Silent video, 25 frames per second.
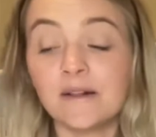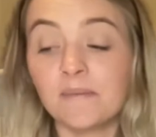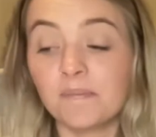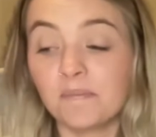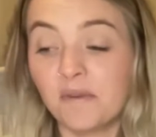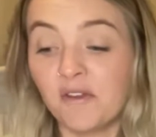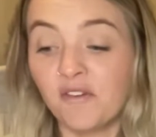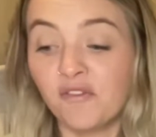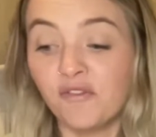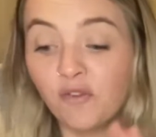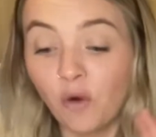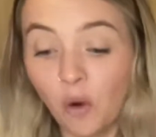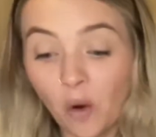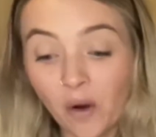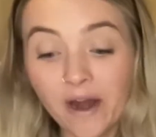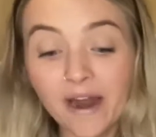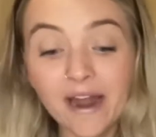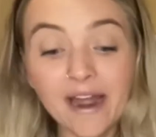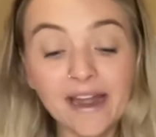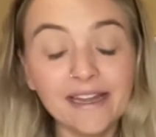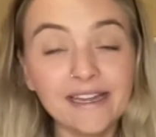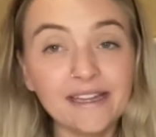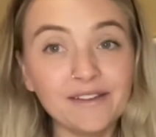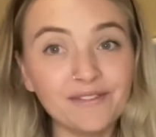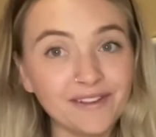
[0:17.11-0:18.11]
Before
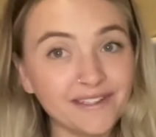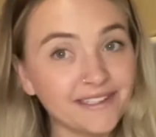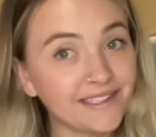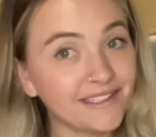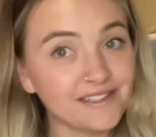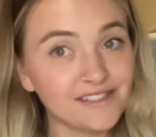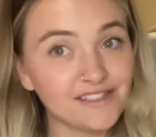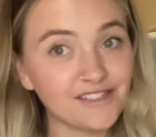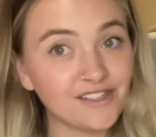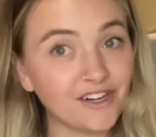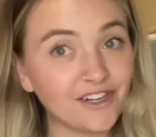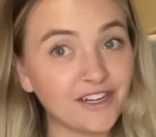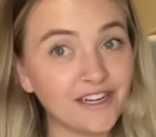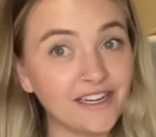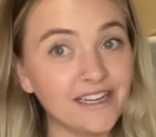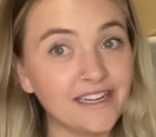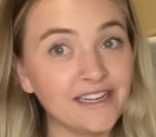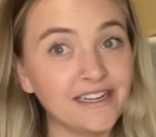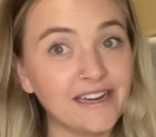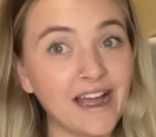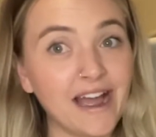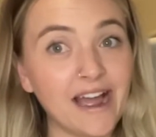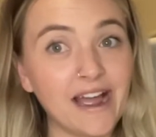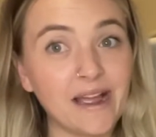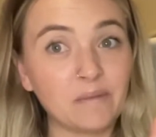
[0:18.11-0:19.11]
I even get
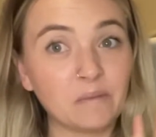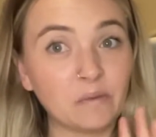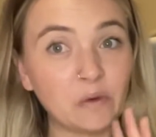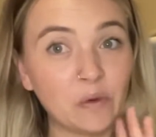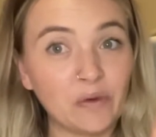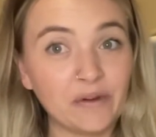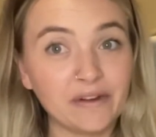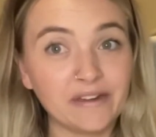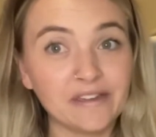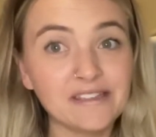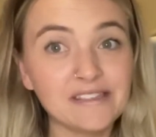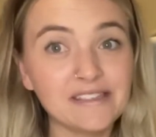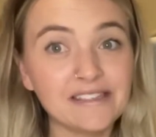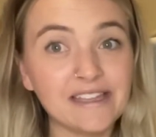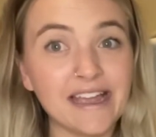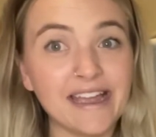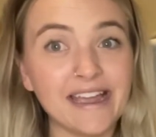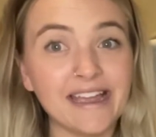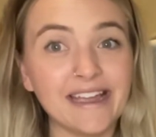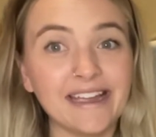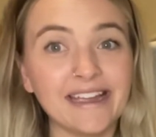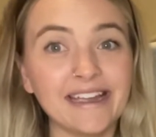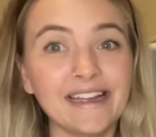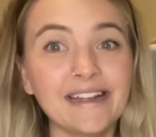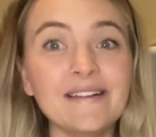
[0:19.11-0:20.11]
started, I'm going to
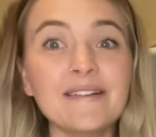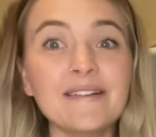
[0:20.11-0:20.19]
say